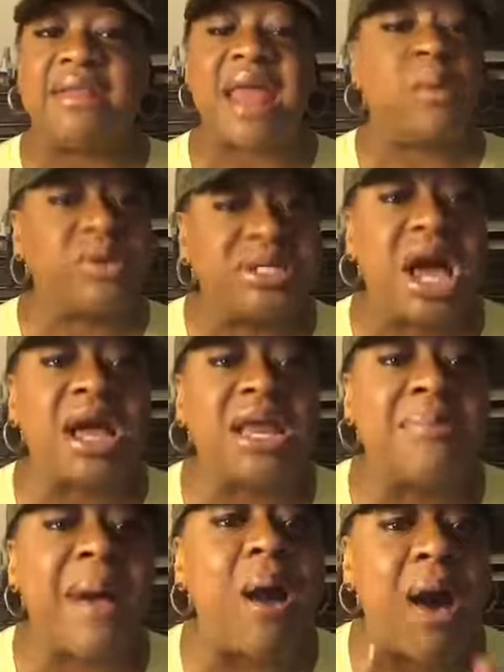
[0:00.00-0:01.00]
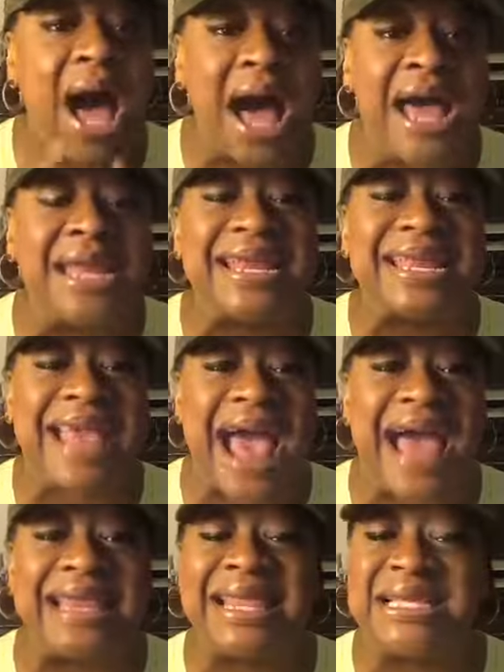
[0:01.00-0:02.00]
Now we're talking about
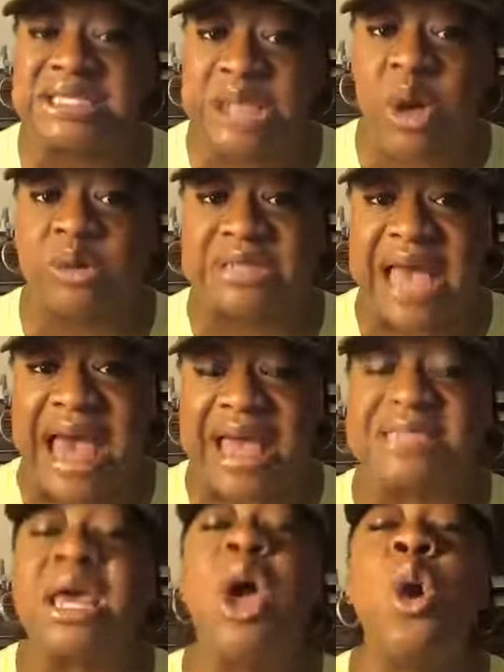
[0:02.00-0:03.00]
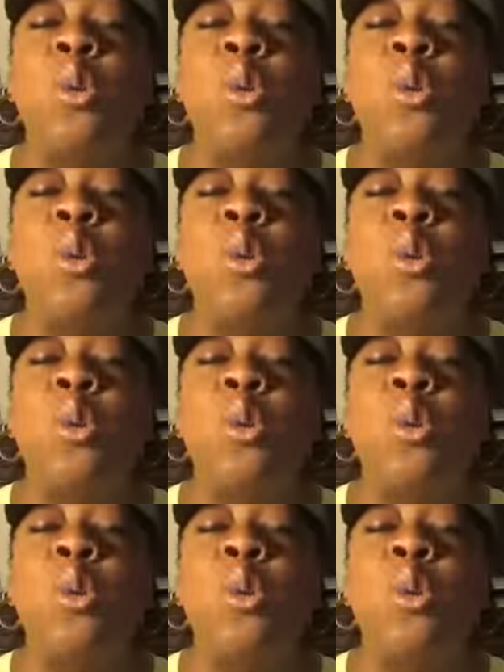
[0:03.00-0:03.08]
ungodly soul ties,